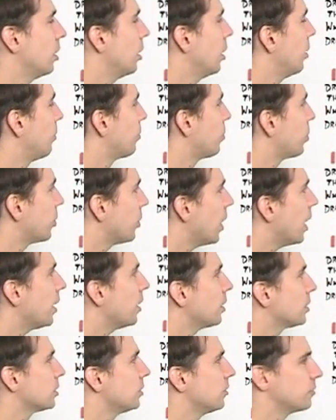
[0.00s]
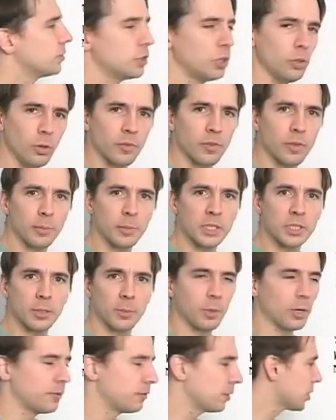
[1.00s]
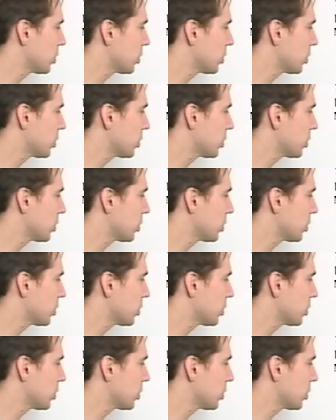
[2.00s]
a product of 2 of them that's a perfect